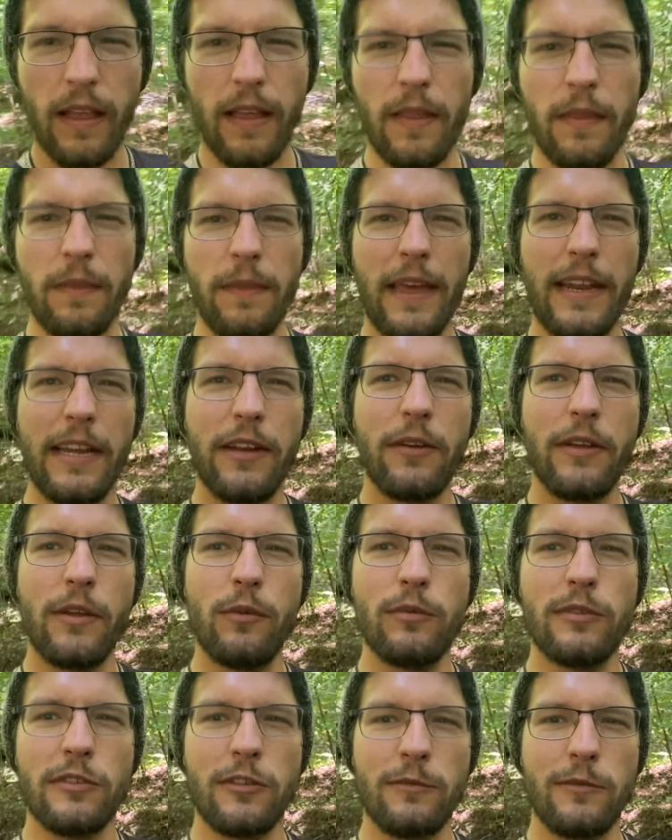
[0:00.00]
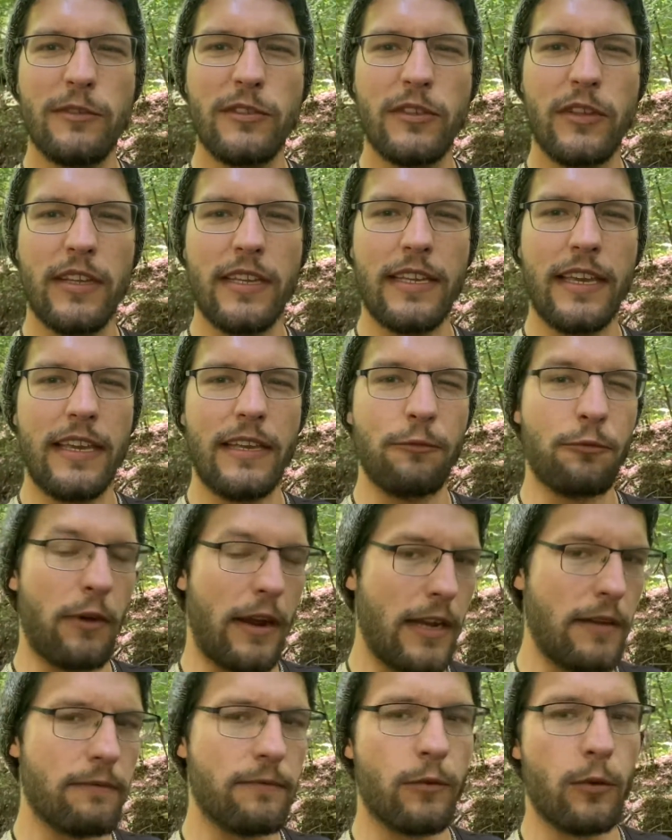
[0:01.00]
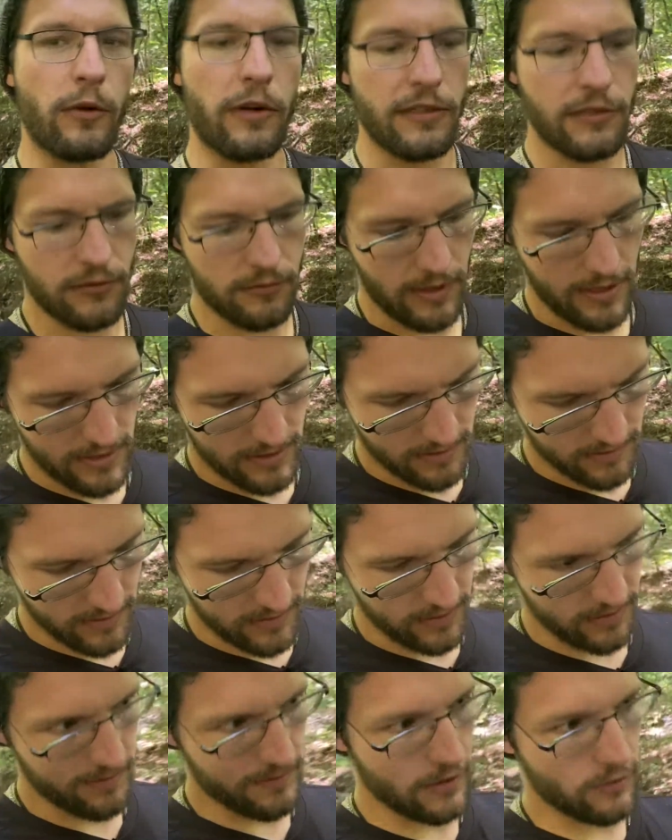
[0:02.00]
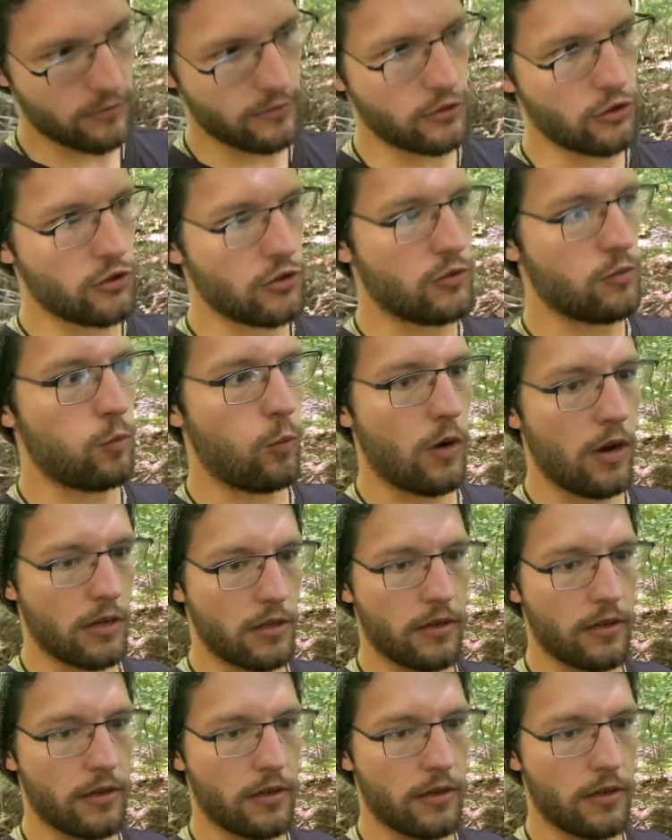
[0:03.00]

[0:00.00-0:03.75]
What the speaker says: That area was almost like a rainforest, right? Like there was just water